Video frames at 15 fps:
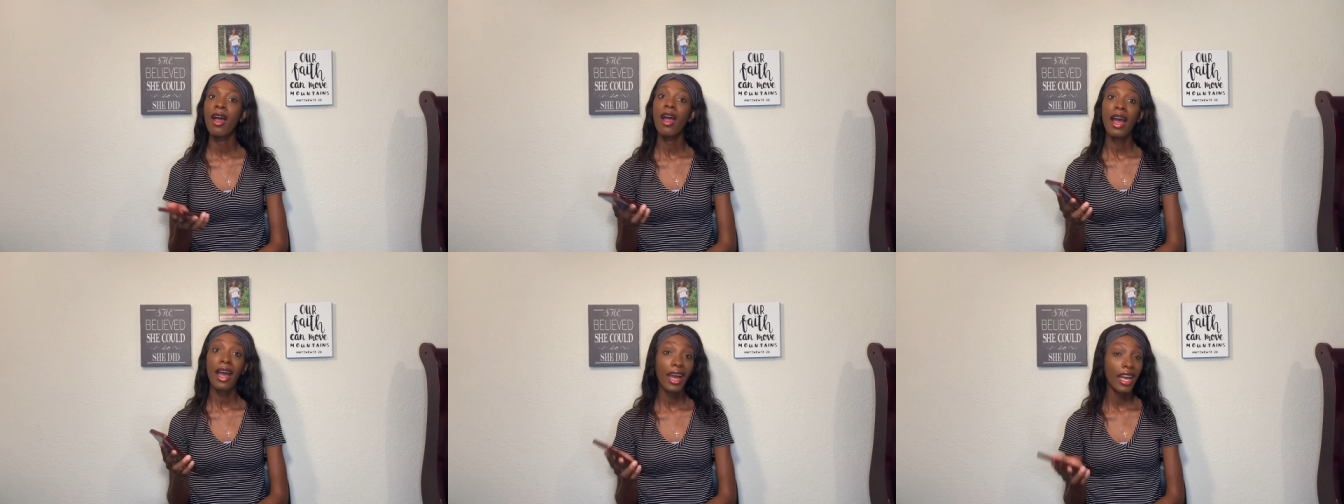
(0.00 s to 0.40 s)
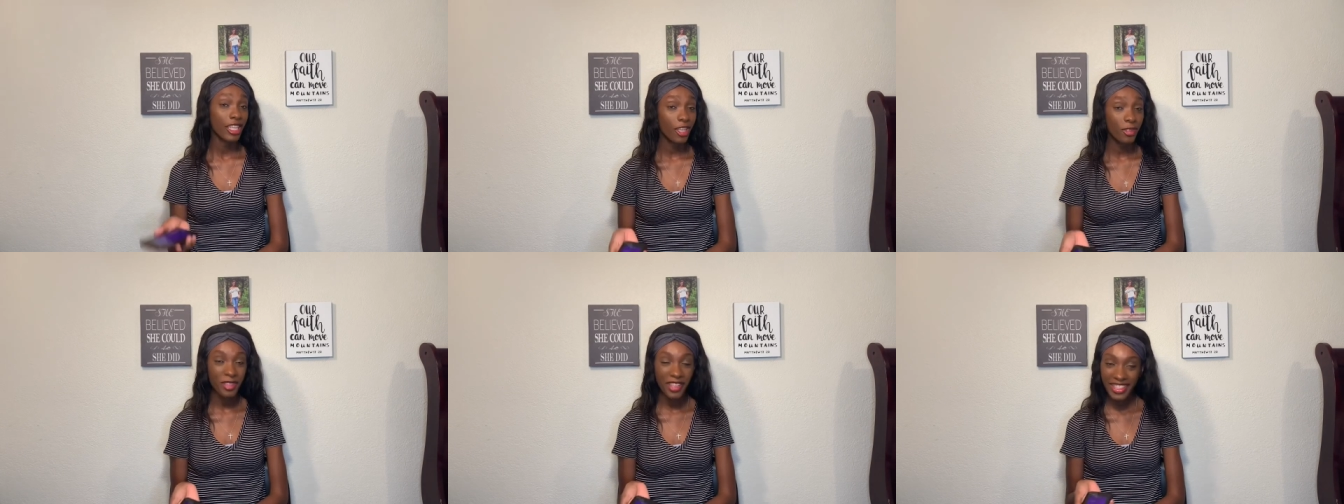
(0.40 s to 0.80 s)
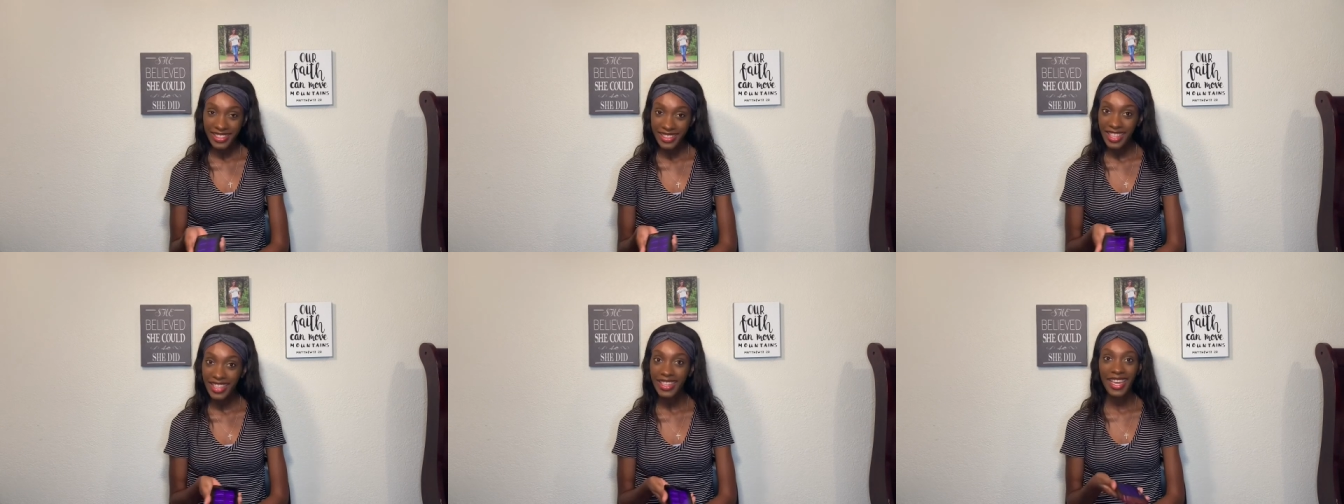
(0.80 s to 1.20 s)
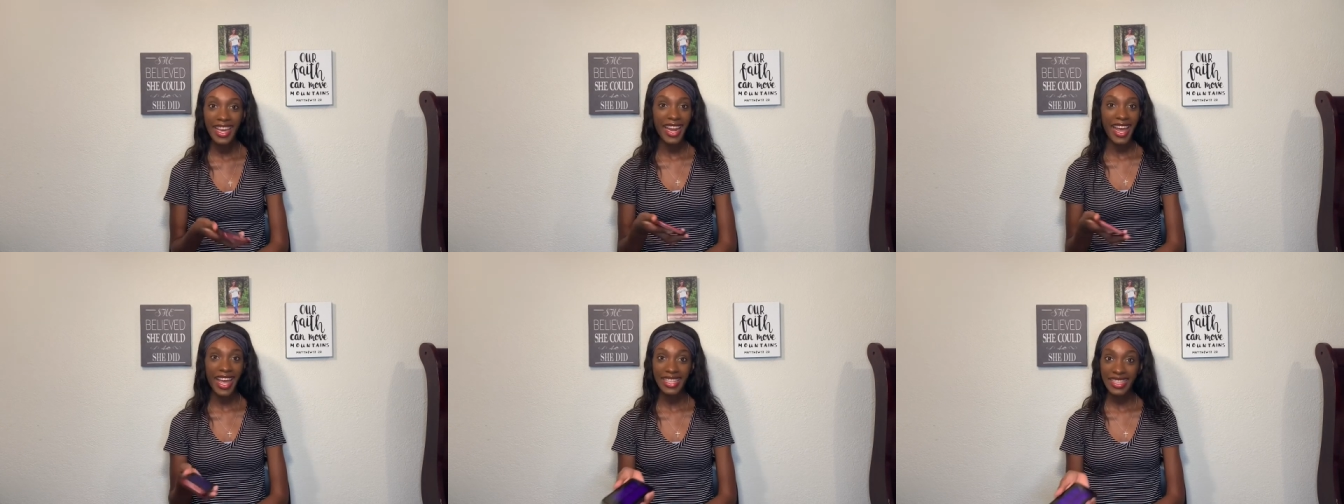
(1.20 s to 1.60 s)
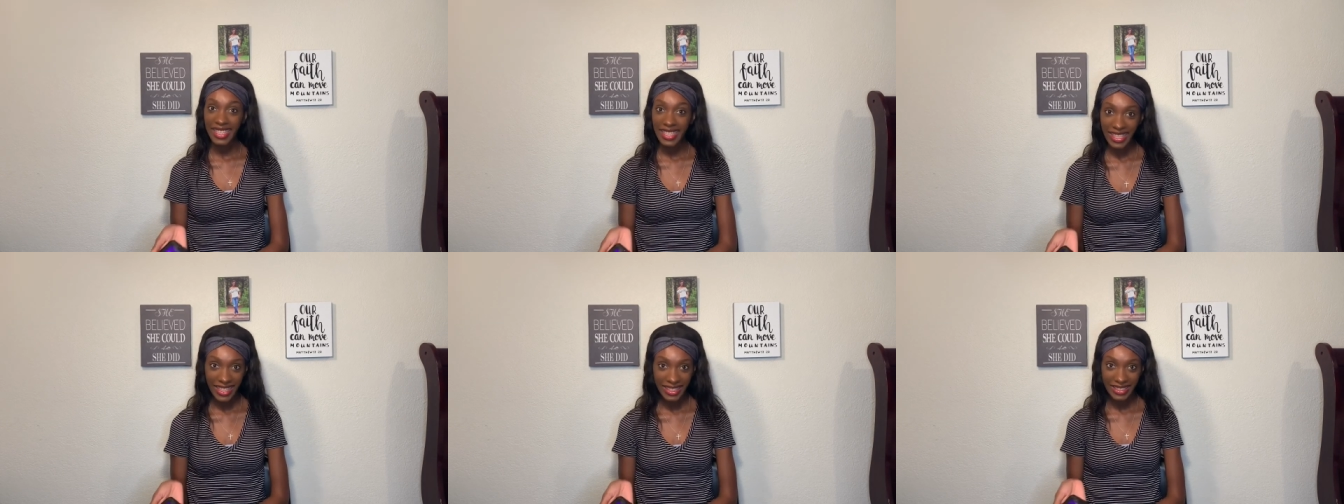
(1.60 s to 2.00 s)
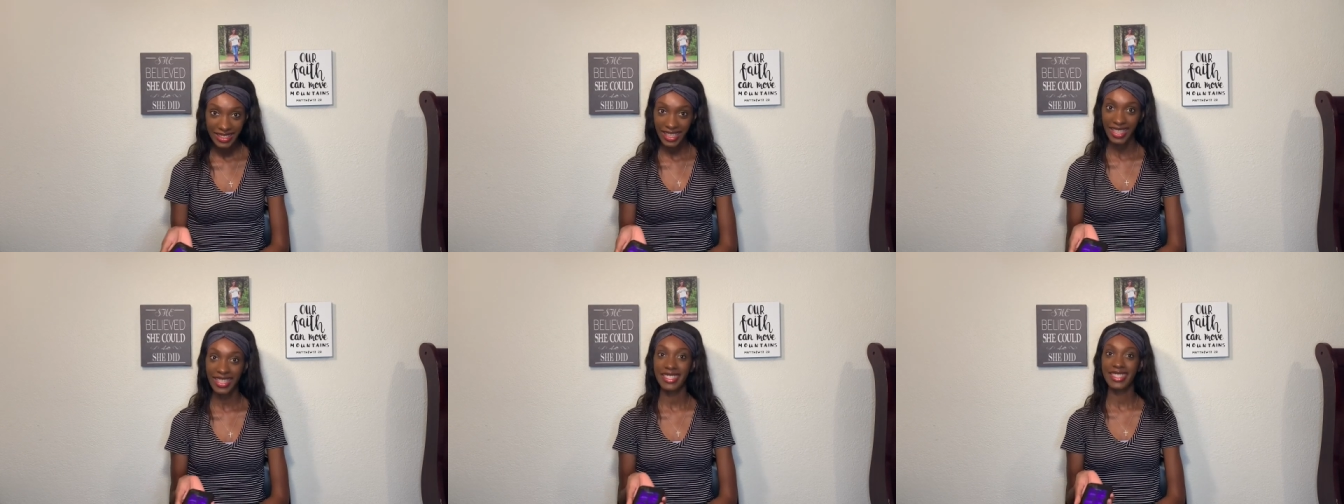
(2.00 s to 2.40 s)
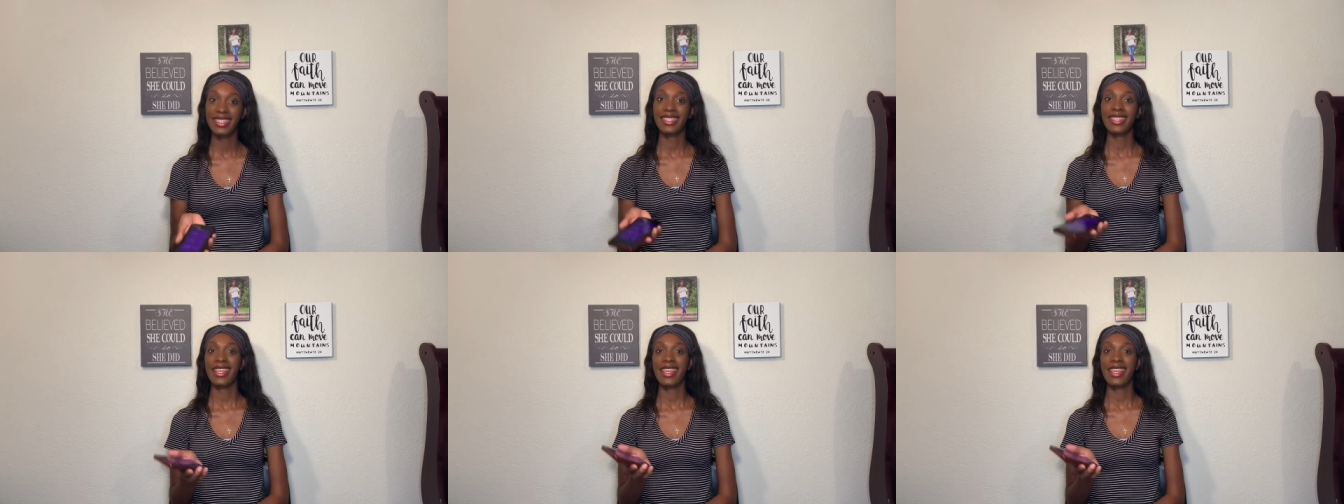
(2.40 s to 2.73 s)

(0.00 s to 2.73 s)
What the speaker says: I already said that I cannot dance.